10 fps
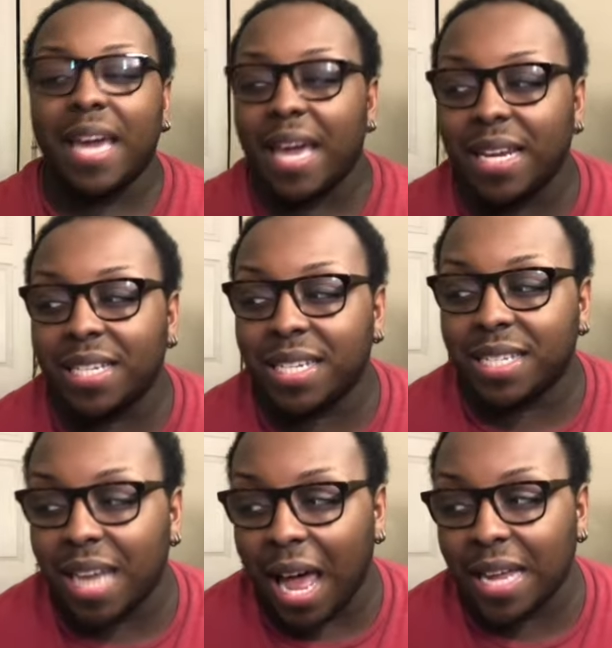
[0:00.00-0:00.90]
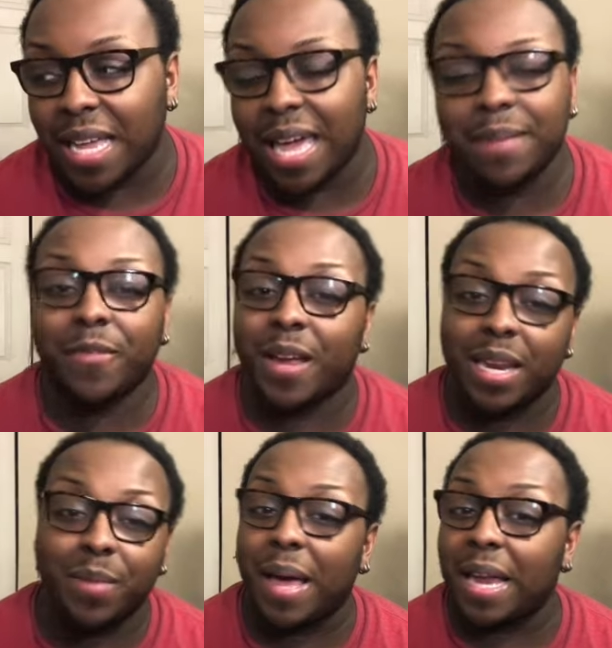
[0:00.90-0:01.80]
Candiace has not came for
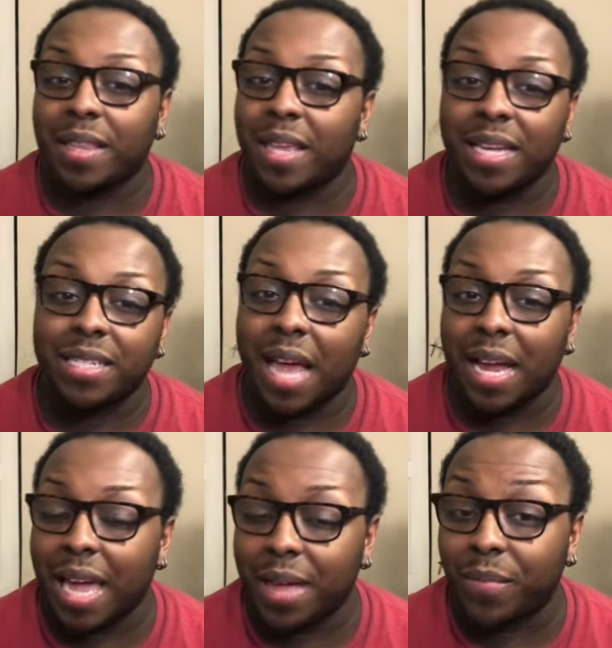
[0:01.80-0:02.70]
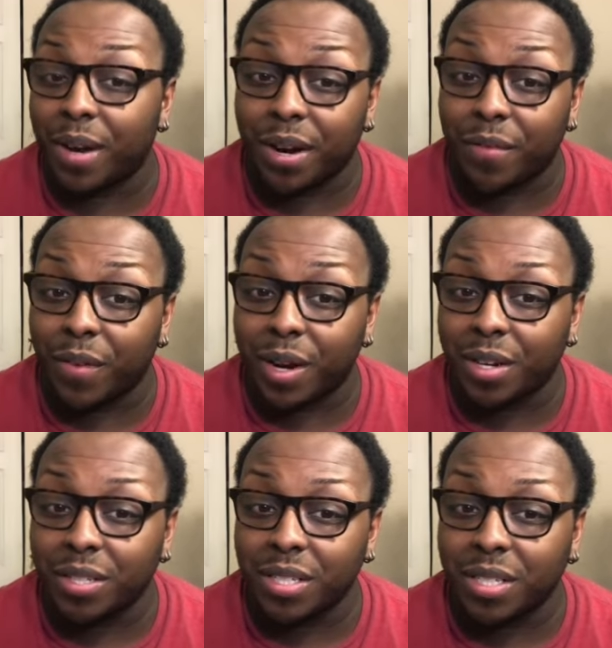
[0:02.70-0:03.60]
anybody that has not came for her
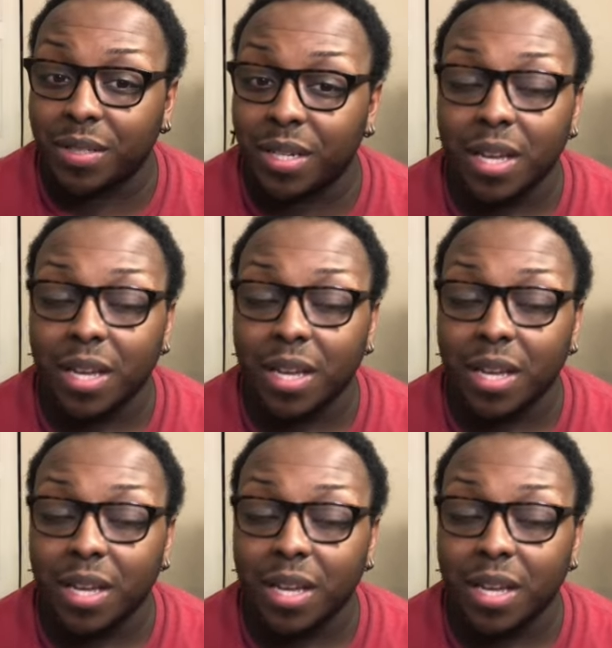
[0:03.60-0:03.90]
first.